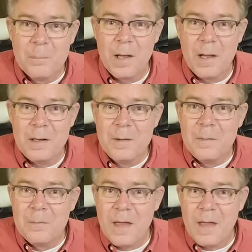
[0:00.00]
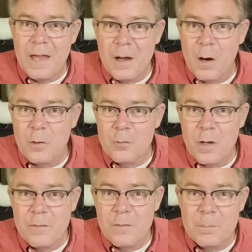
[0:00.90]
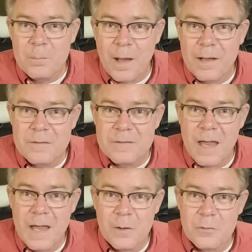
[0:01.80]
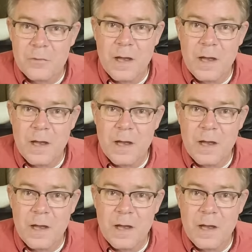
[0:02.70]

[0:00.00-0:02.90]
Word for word: but they are driven by sales.